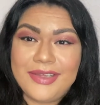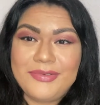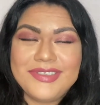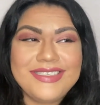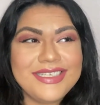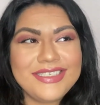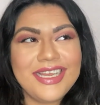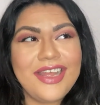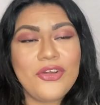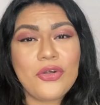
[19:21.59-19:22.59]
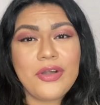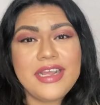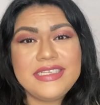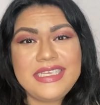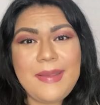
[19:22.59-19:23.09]
was such a
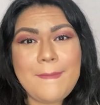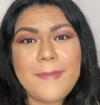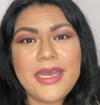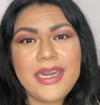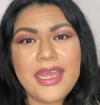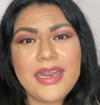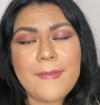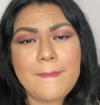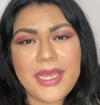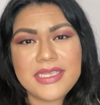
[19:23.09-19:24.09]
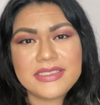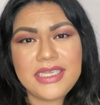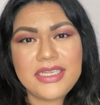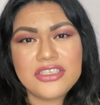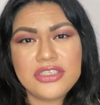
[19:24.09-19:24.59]
crazy but an
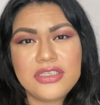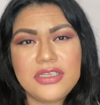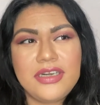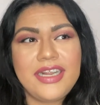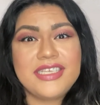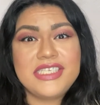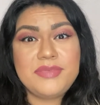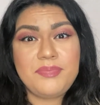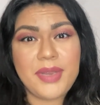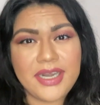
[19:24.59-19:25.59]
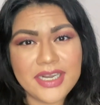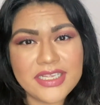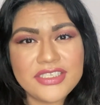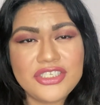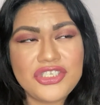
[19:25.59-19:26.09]
amazing
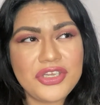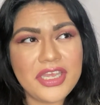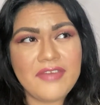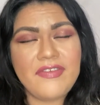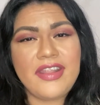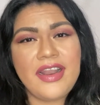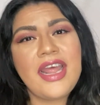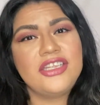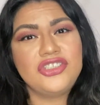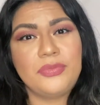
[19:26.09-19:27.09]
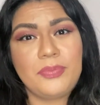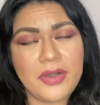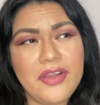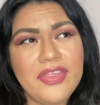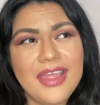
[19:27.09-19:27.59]
experience to give a natural
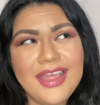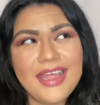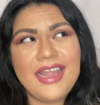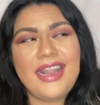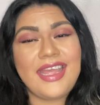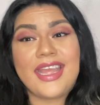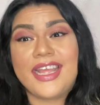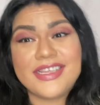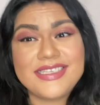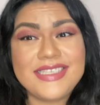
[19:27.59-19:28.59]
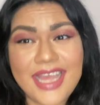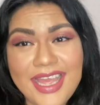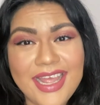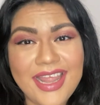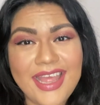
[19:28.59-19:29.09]
birth. Like, I could
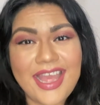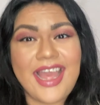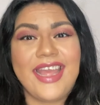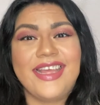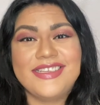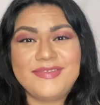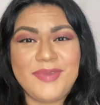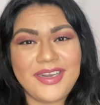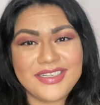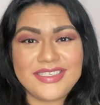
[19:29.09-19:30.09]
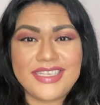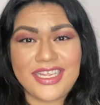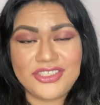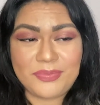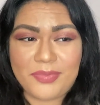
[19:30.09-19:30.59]
say, like, I experienced
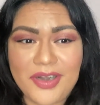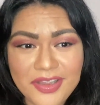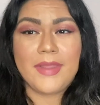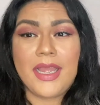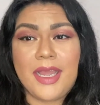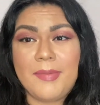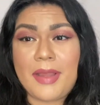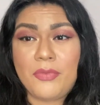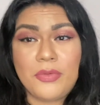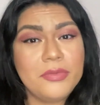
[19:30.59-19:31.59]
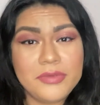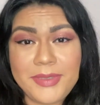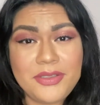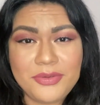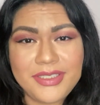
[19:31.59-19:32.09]
natural birth. I won't
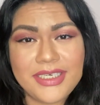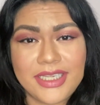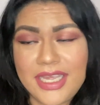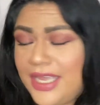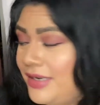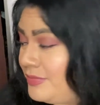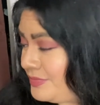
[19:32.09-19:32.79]
be doing it again.